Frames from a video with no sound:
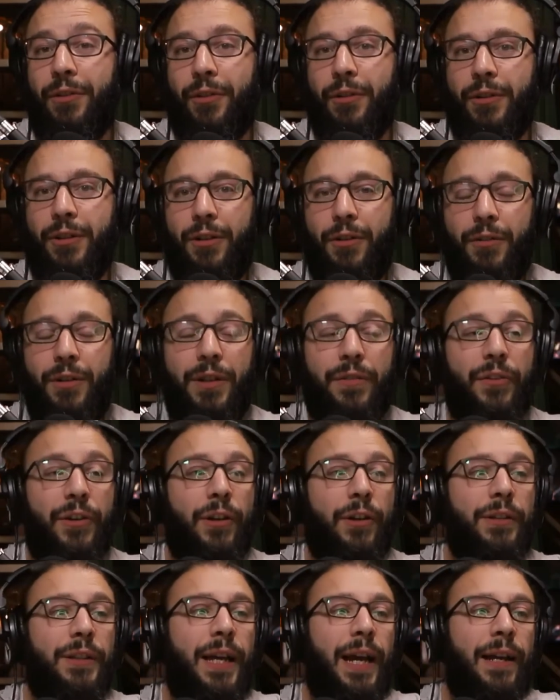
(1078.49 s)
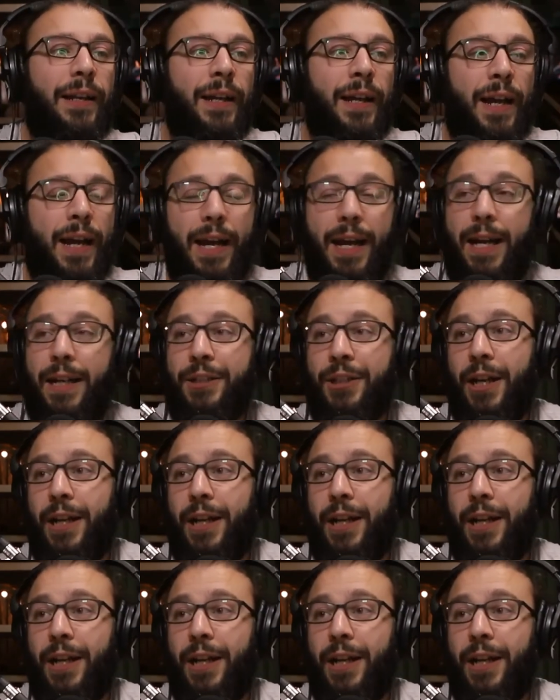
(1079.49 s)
You know, even on that hitchhike,